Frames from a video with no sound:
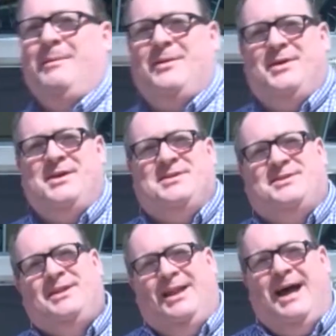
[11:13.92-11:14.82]
about this? It's
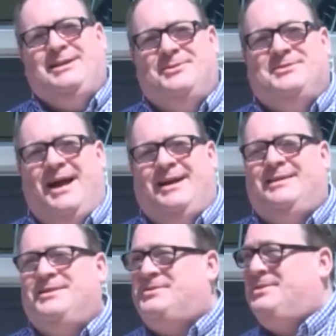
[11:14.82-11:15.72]
the Lido deck.
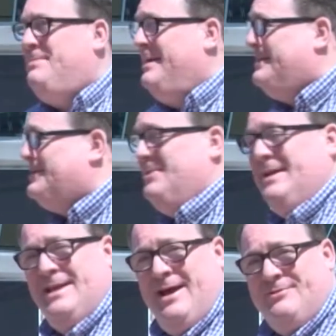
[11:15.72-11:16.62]
There's the big screen
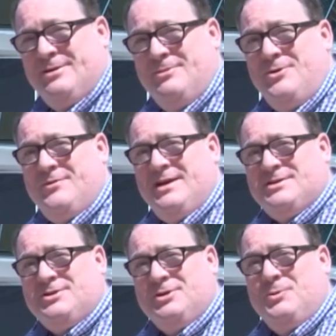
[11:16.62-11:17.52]
there for the movies
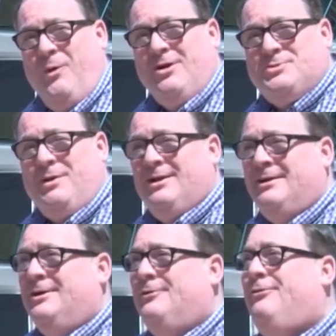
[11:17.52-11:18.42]
that you can watch while you're
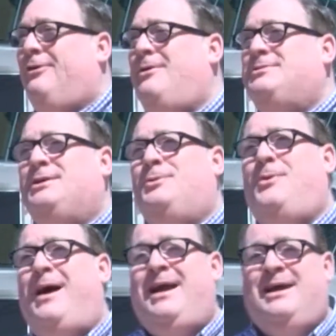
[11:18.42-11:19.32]
floating
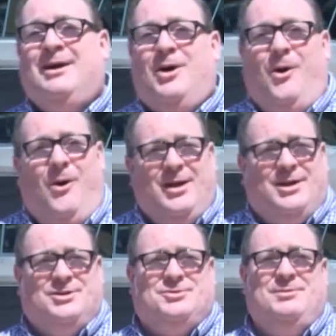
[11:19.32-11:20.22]
away, or you
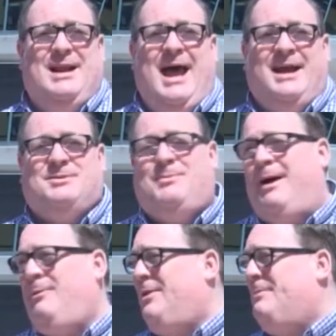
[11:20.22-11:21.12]
can just relax by
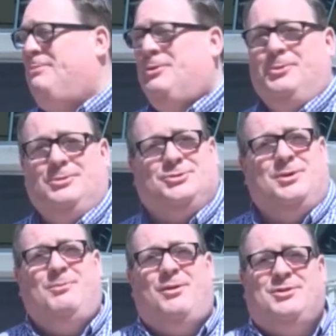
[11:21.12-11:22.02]
one of the pools or
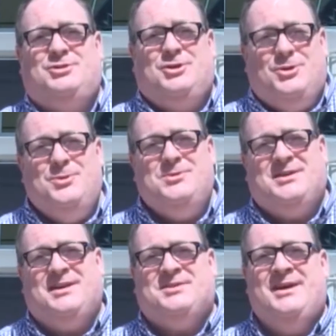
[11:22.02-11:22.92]
in one of the
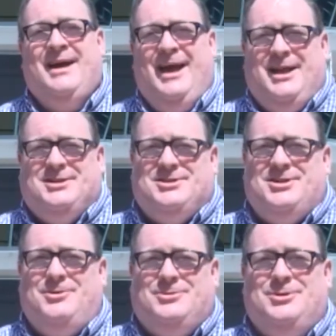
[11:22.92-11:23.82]
jacuzzis. It's
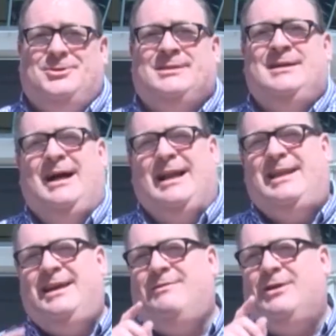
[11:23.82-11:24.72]
so good. And I
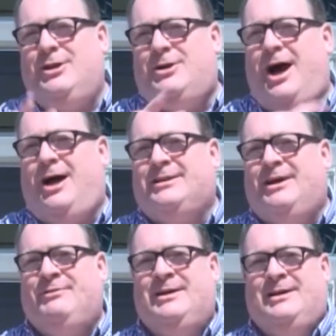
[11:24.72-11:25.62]
think if you look hard
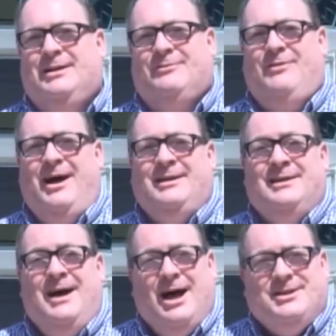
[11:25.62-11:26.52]
enough, you'll find
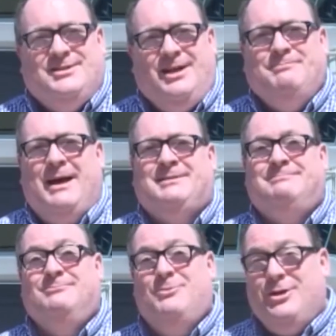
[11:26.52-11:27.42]
a sunbed
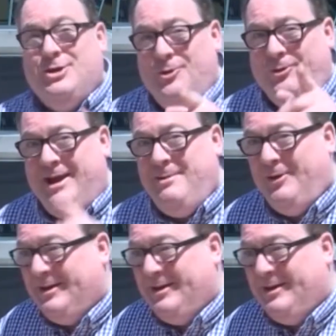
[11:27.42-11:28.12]
with your name on